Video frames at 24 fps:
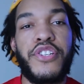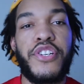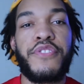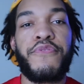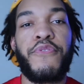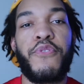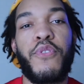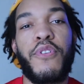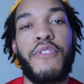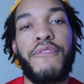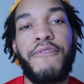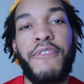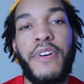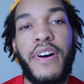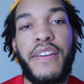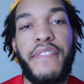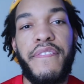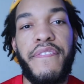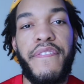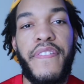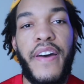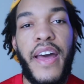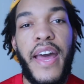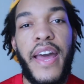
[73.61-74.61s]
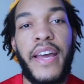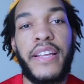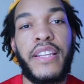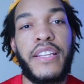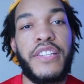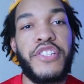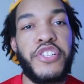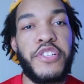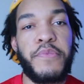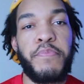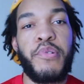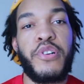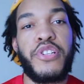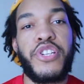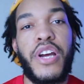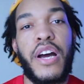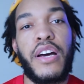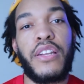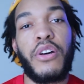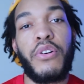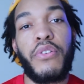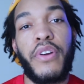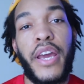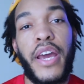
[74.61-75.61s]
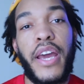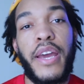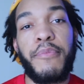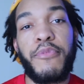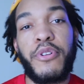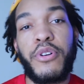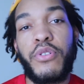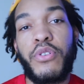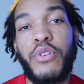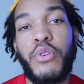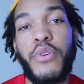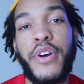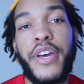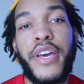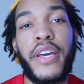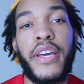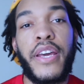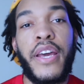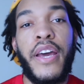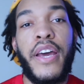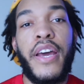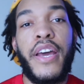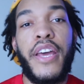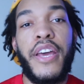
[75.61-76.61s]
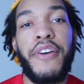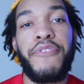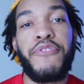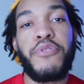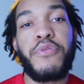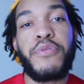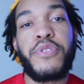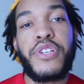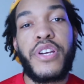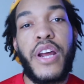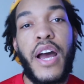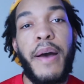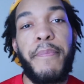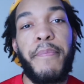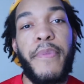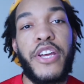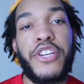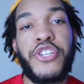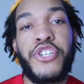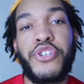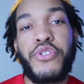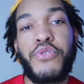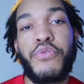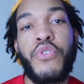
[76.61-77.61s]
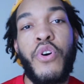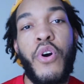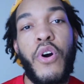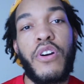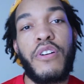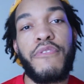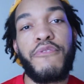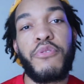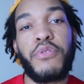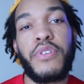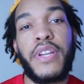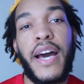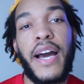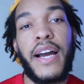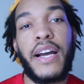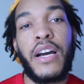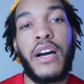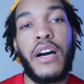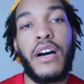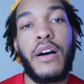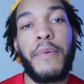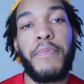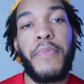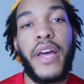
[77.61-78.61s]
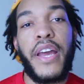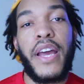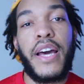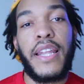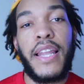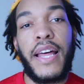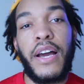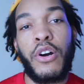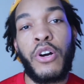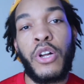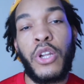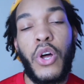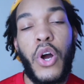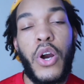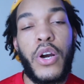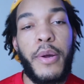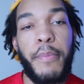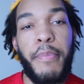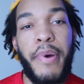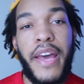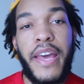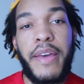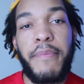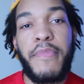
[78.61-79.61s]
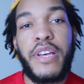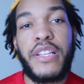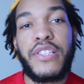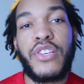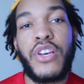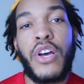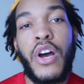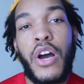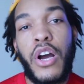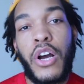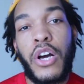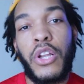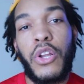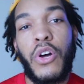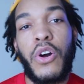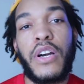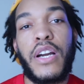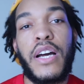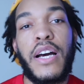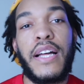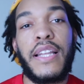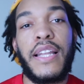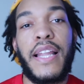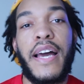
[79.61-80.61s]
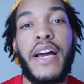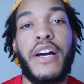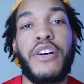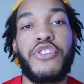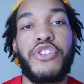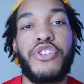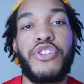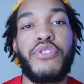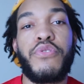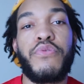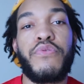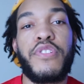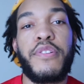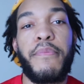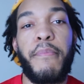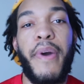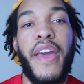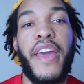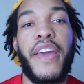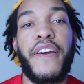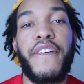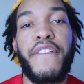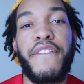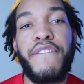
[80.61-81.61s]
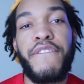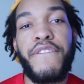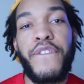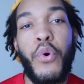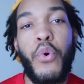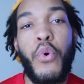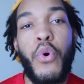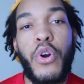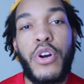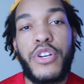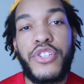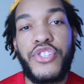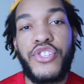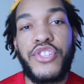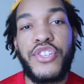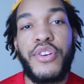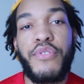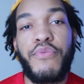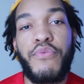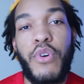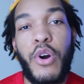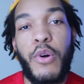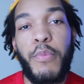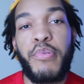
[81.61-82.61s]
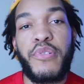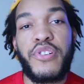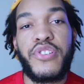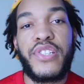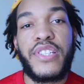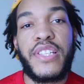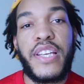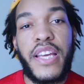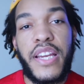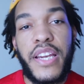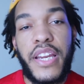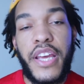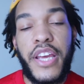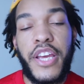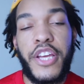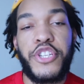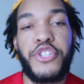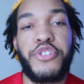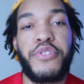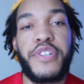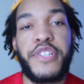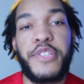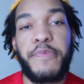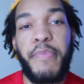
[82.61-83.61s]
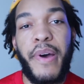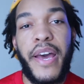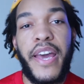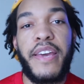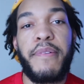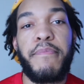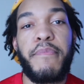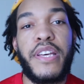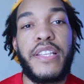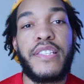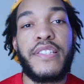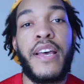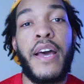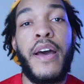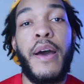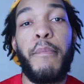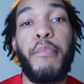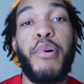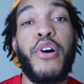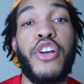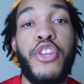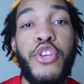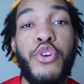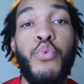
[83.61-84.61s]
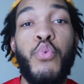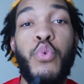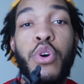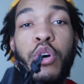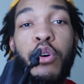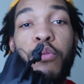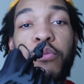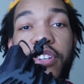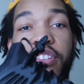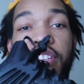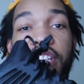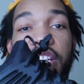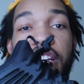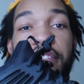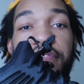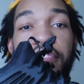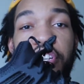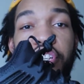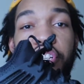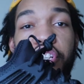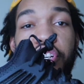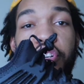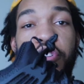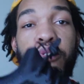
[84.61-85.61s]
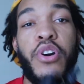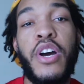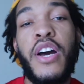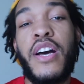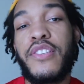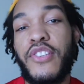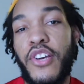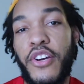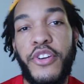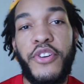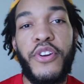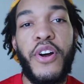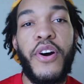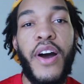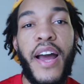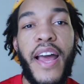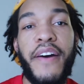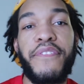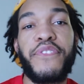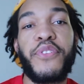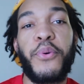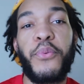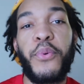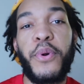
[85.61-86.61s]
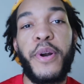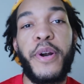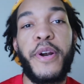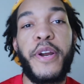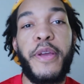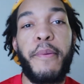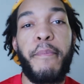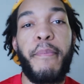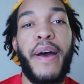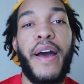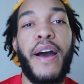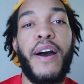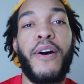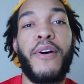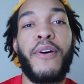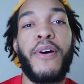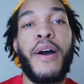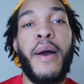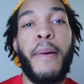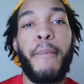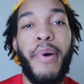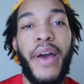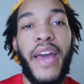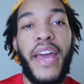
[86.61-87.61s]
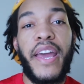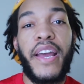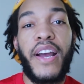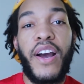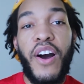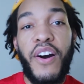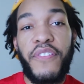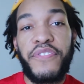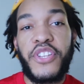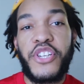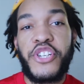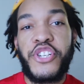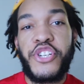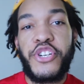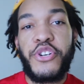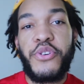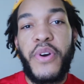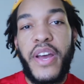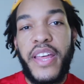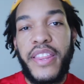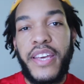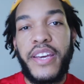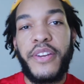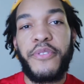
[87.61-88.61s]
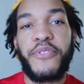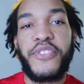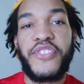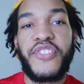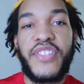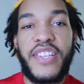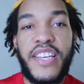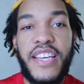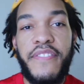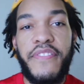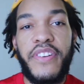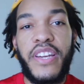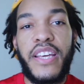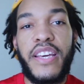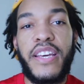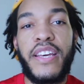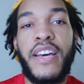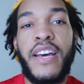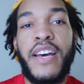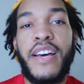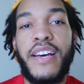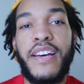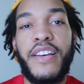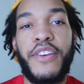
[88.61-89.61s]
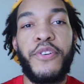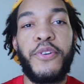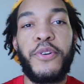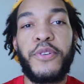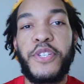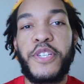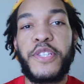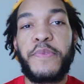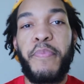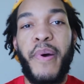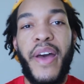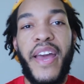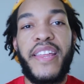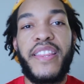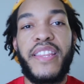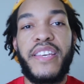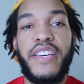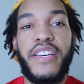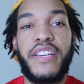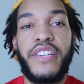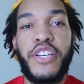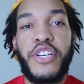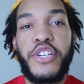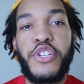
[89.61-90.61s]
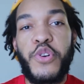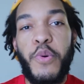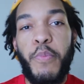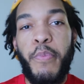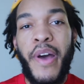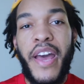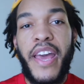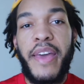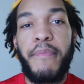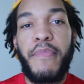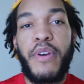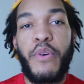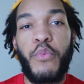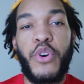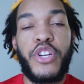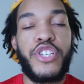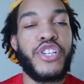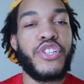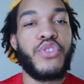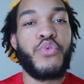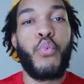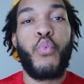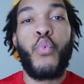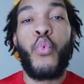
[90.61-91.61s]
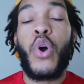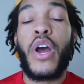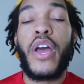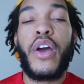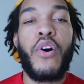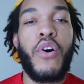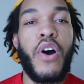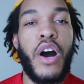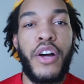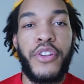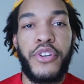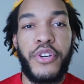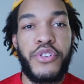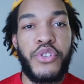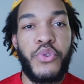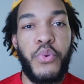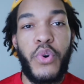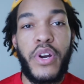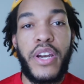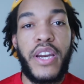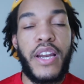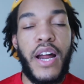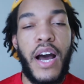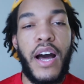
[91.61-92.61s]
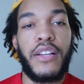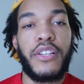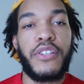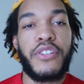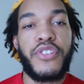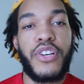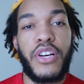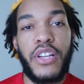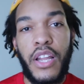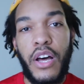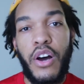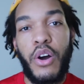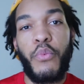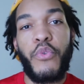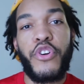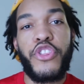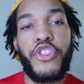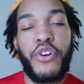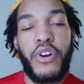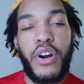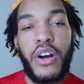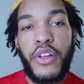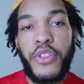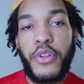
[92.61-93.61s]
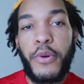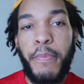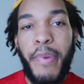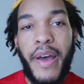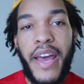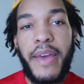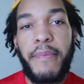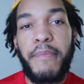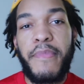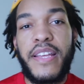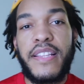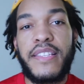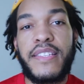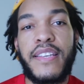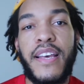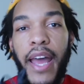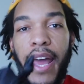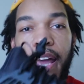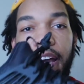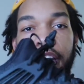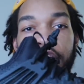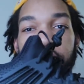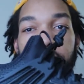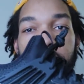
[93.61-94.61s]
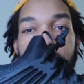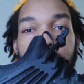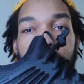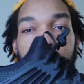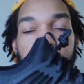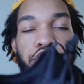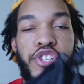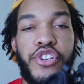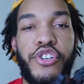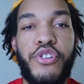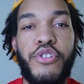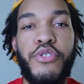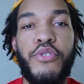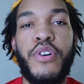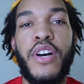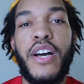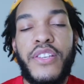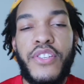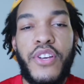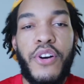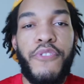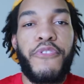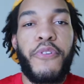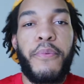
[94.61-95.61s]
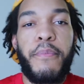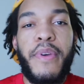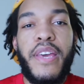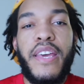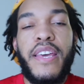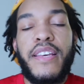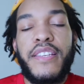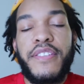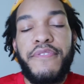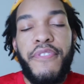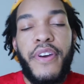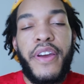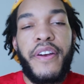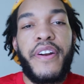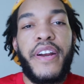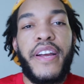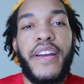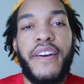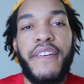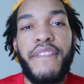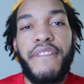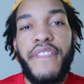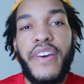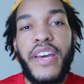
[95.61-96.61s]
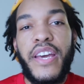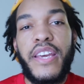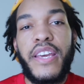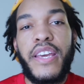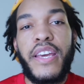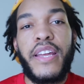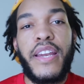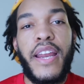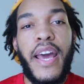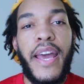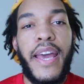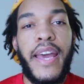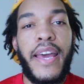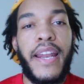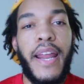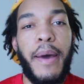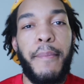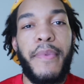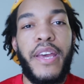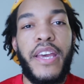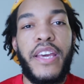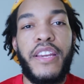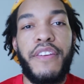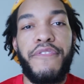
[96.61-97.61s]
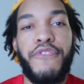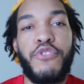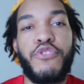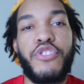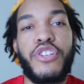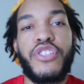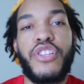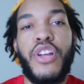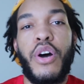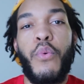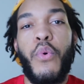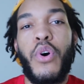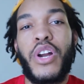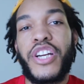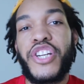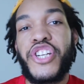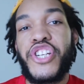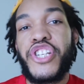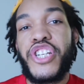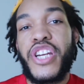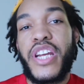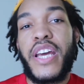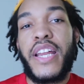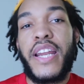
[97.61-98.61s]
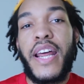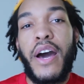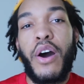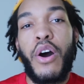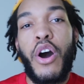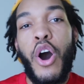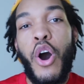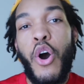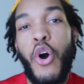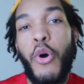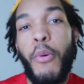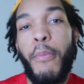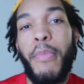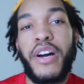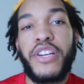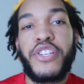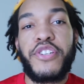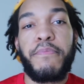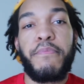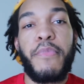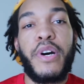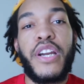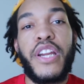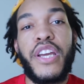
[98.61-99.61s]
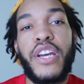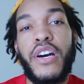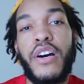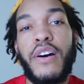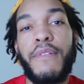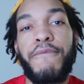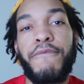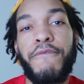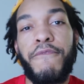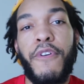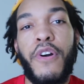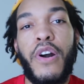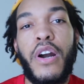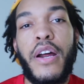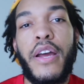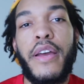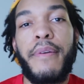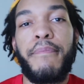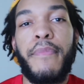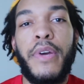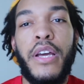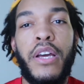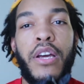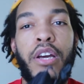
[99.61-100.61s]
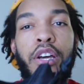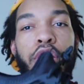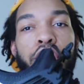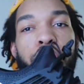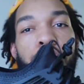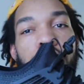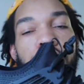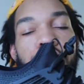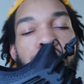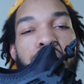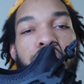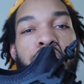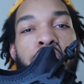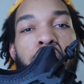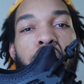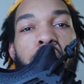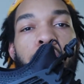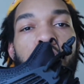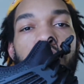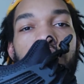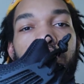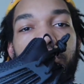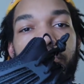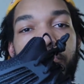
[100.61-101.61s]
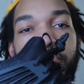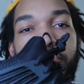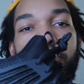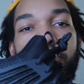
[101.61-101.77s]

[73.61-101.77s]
just for a fun fact and just put y'all on game real quick, if you shop at shoecarnival.com, they allow Klarna payments. Klarna allows you to make 40 percent interest payments, but you will receive the shoe. So you don't have to worry about paying off the shoe and then receiving it. You'll just pay the initial payment, which is well under $20 along with your other payments and you get the shoe. So for me, it's very convenient. And I mean, if you just don't want to shed out a whole bunch of money up front, you could just go through